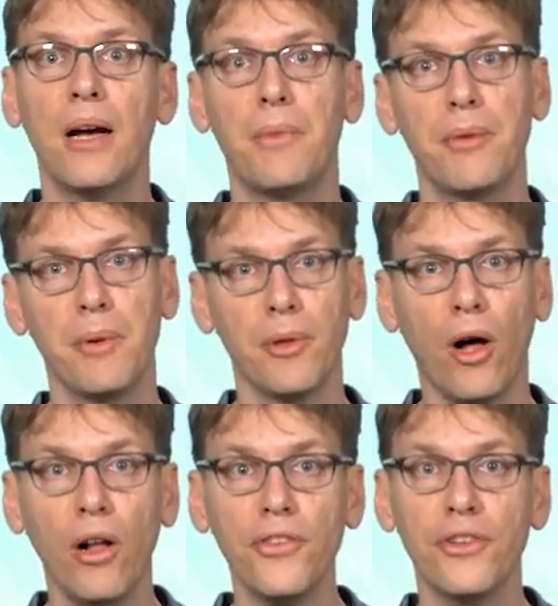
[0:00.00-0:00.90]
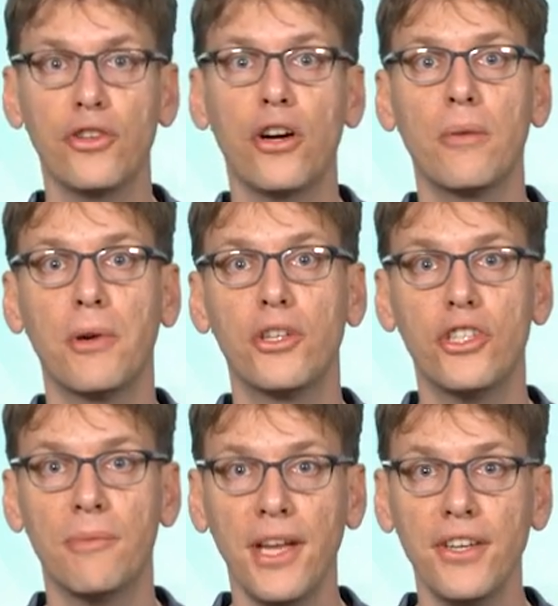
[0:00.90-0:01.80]
but we will also talk about
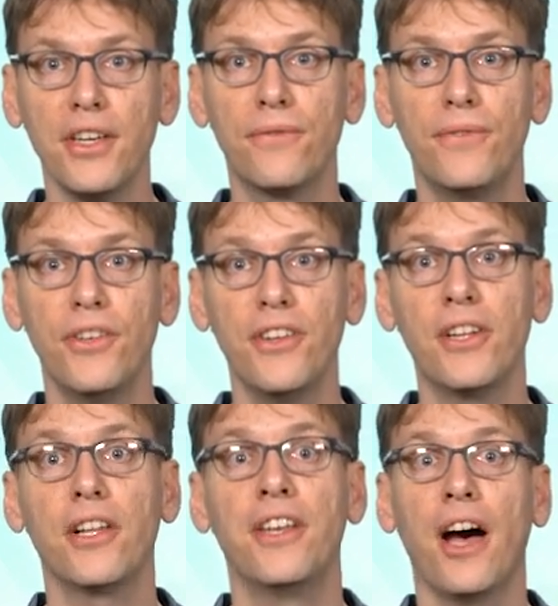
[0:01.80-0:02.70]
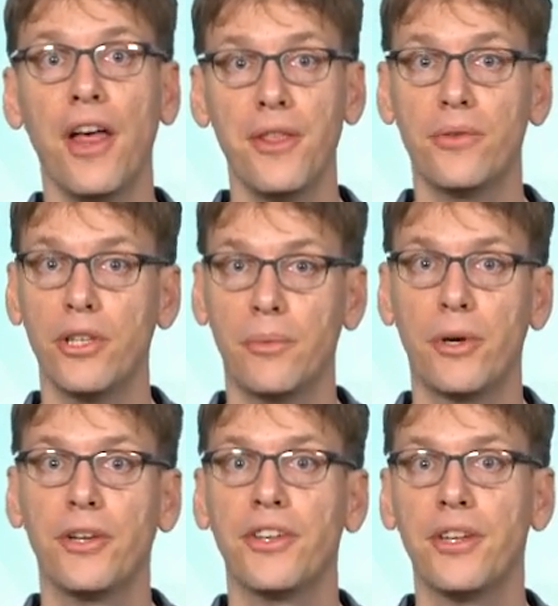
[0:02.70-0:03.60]
geometric, physical, and other
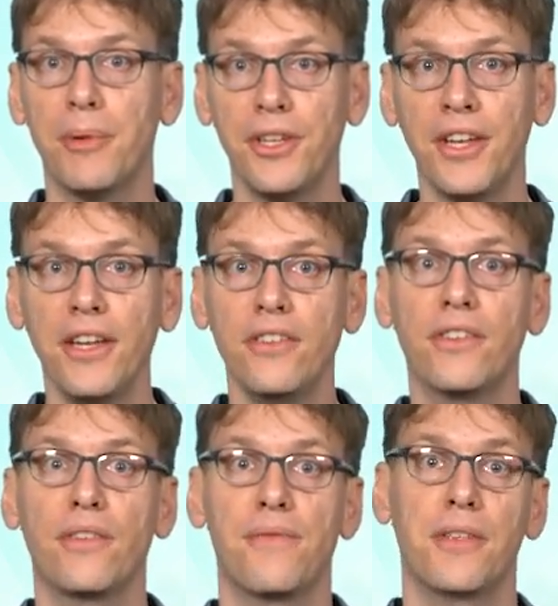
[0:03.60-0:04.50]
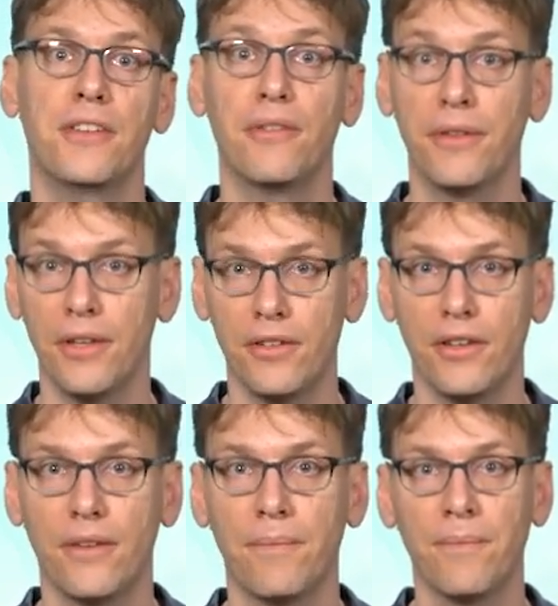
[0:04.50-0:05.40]
real-world interpretations of this definition.